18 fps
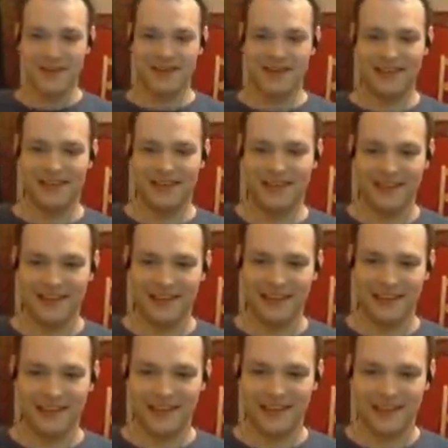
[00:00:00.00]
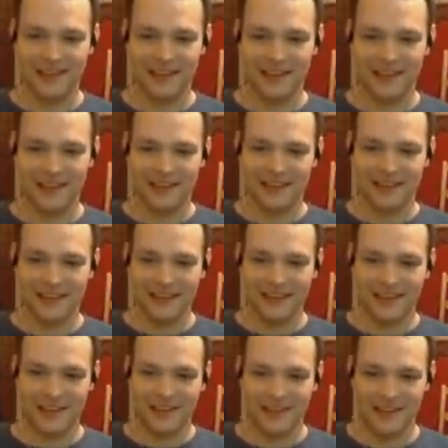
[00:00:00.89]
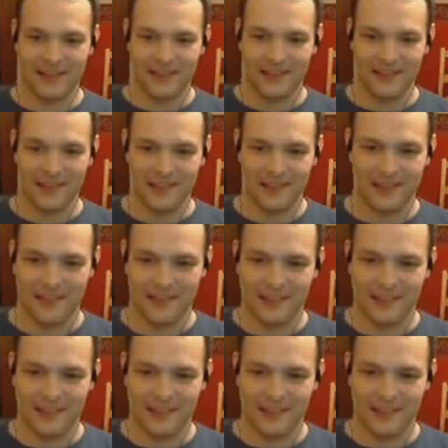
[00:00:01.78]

No one is speaking in this clip.